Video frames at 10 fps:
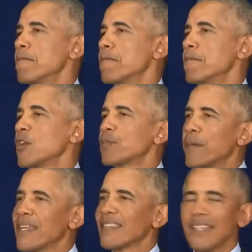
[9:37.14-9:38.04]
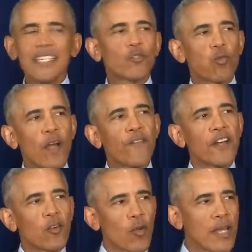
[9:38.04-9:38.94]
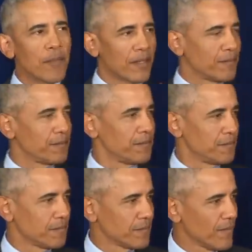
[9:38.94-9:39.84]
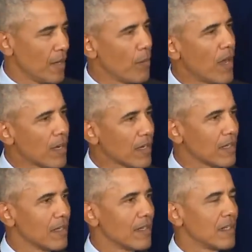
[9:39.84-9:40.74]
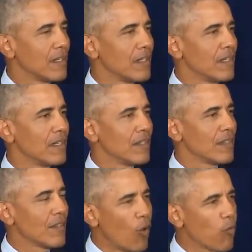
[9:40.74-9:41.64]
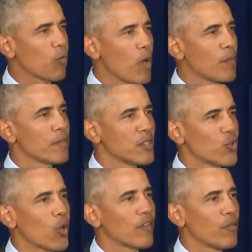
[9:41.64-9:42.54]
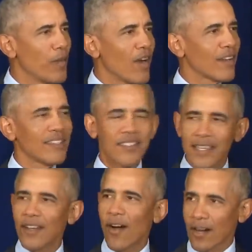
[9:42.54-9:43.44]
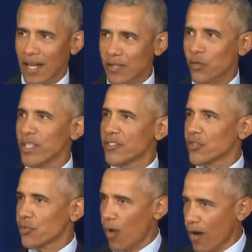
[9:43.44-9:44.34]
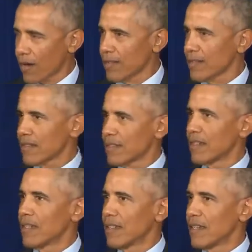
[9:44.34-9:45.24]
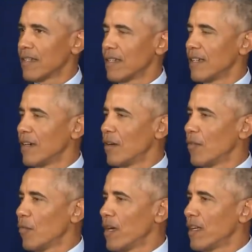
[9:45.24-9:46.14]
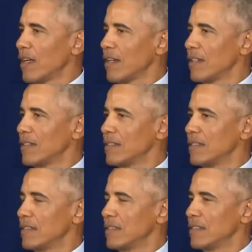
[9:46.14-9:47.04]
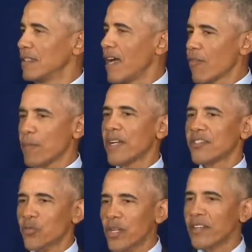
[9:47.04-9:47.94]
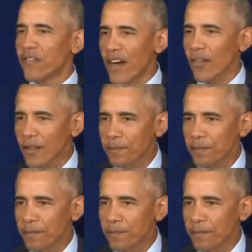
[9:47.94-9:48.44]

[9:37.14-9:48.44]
there's been at least rough agreement among the overwhelming majority of Americans that our country is strongest when everybody's treated fairly,